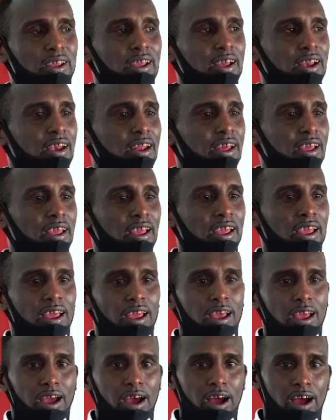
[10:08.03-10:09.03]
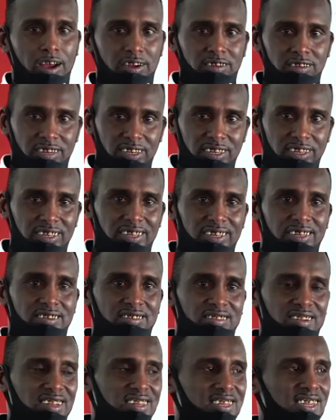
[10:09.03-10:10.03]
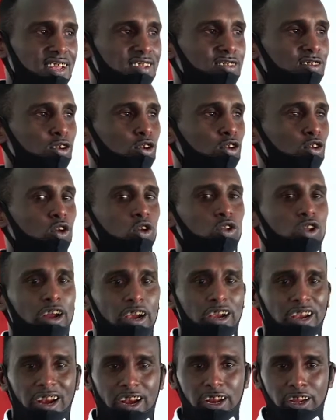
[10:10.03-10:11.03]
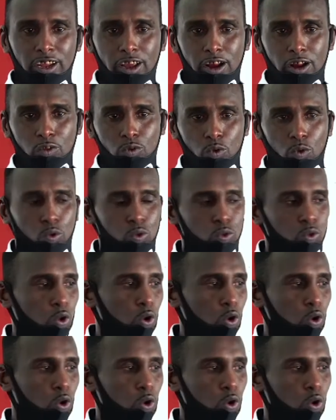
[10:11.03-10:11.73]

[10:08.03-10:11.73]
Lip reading: Republic for his overwhelming victory